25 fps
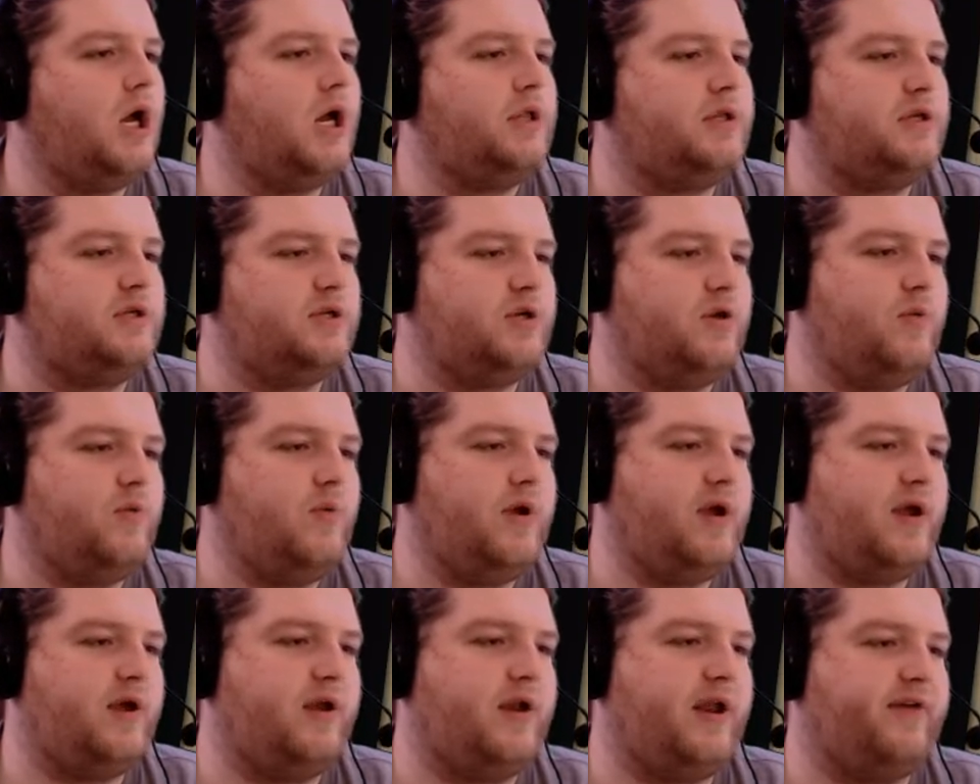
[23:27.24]
There's no
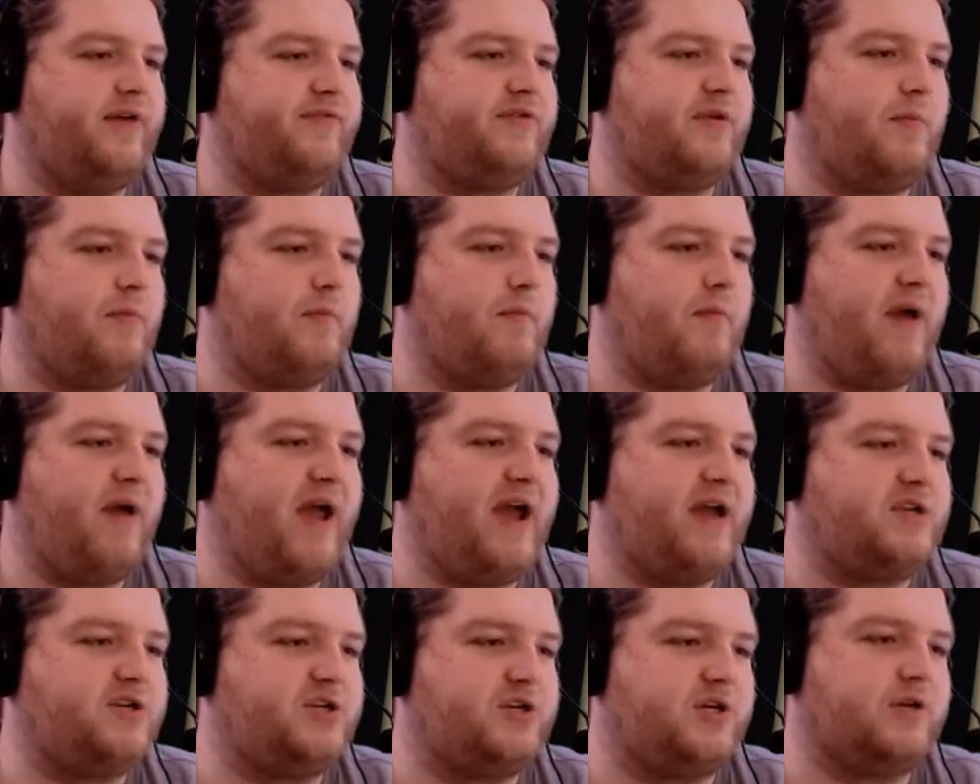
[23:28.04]
way I'd have to
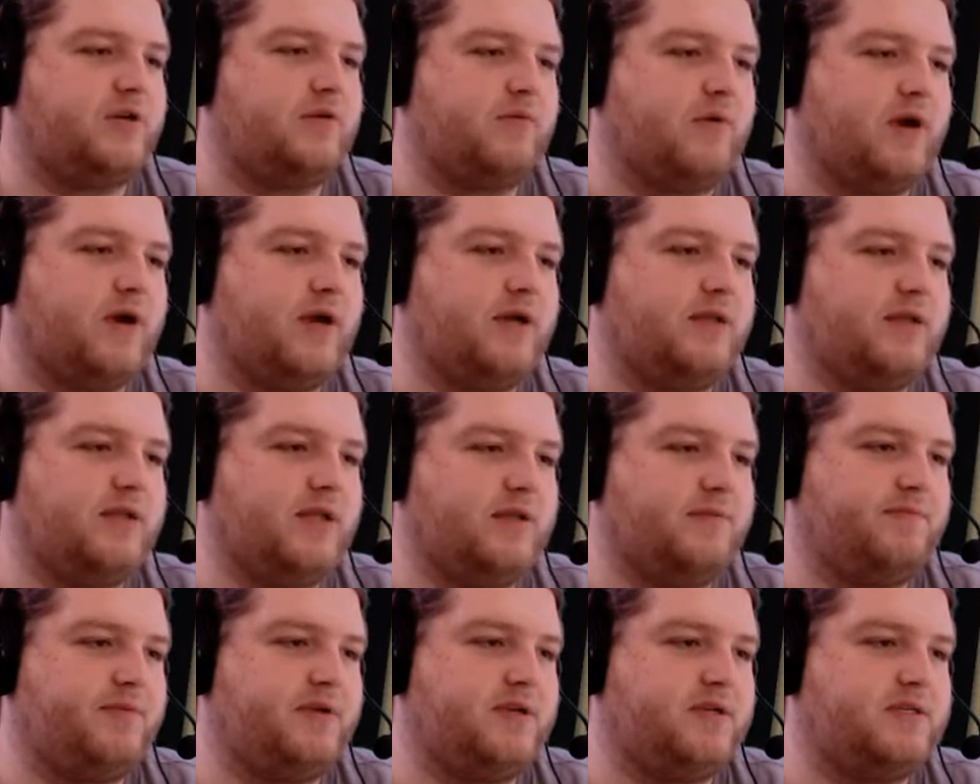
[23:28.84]
match it, right?
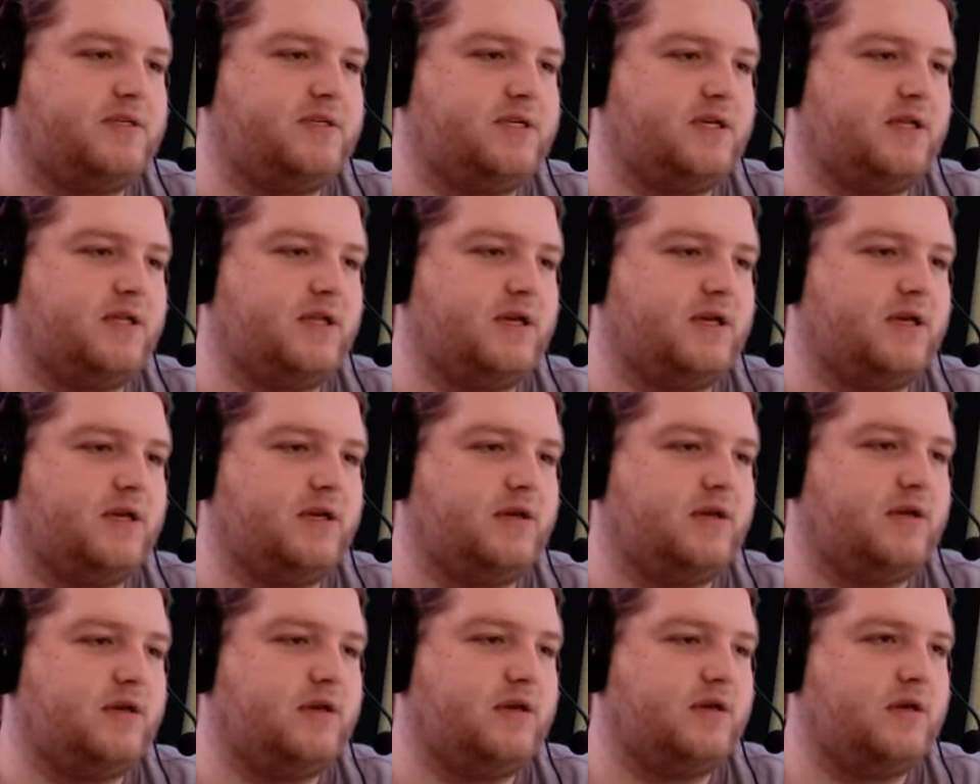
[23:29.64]
That'd be silly.
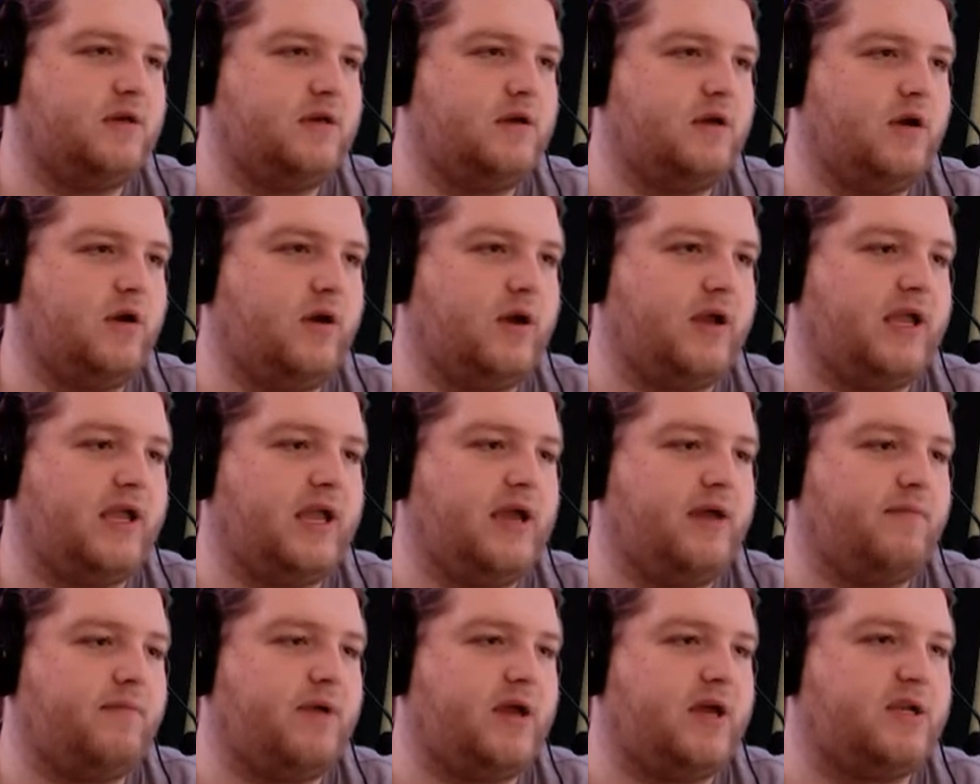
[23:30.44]
Oh, I
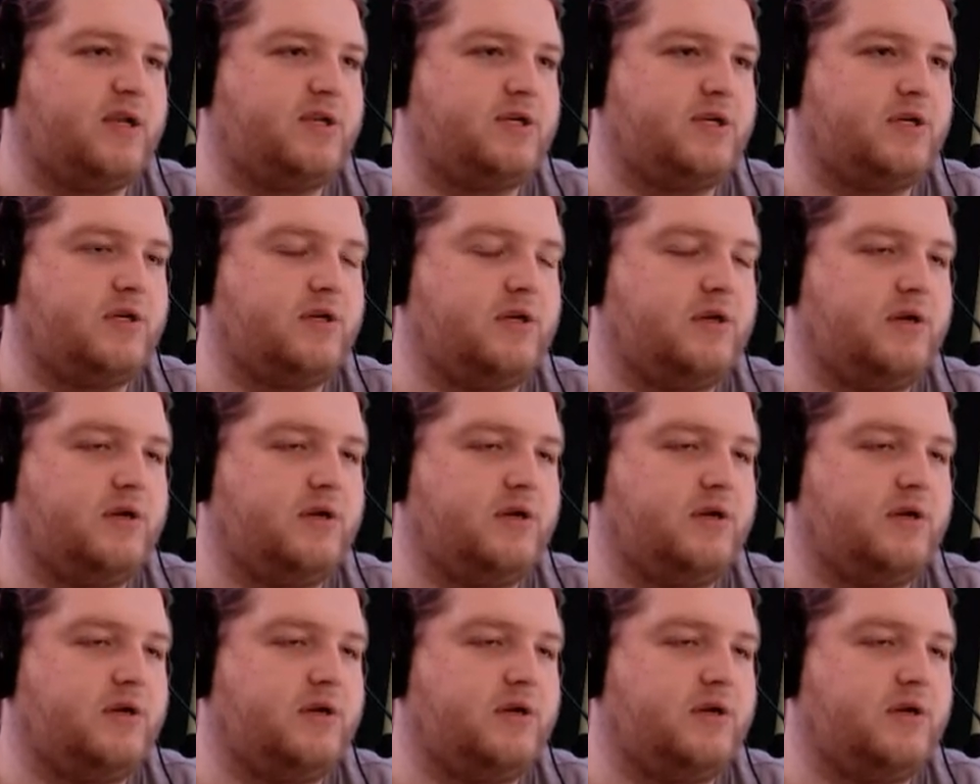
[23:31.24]
can't match it.